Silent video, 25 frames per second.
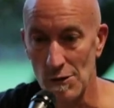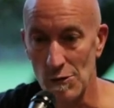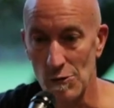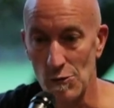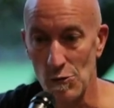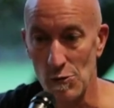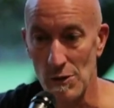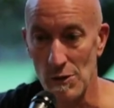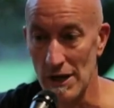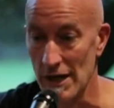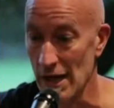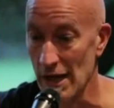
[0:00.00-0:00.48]

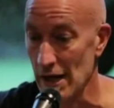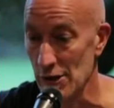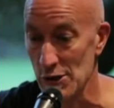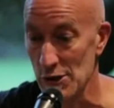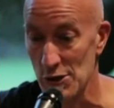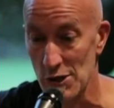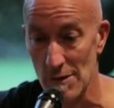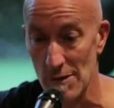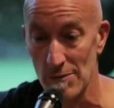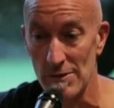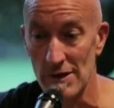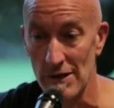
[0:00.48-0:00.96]
we kind of
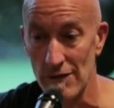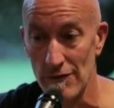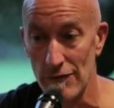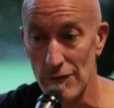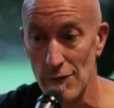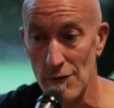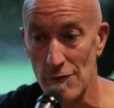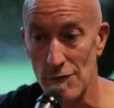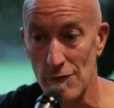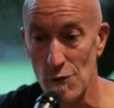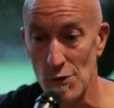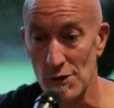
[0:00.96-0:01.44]
jumped in
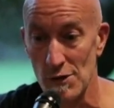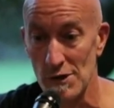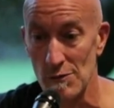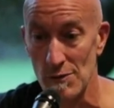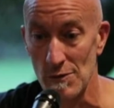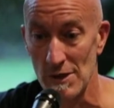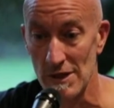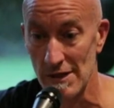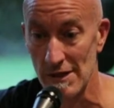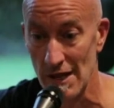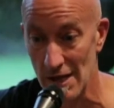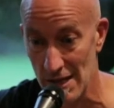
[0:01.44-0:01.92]
full force and
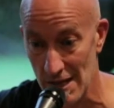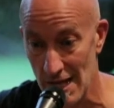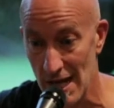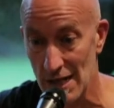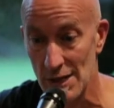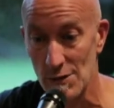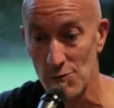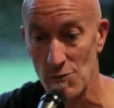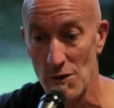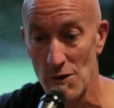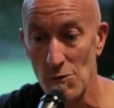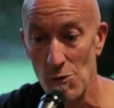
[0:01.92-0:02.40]
we said,
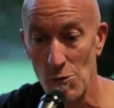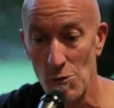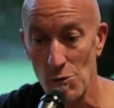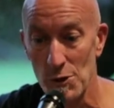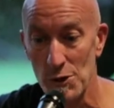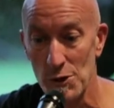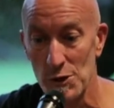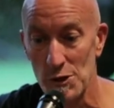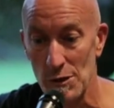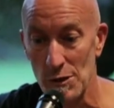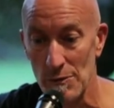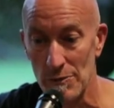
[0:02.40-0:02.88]
yes, we will
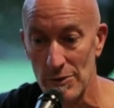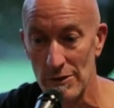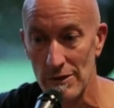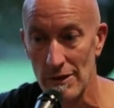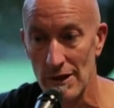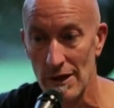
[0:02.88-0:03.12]
worship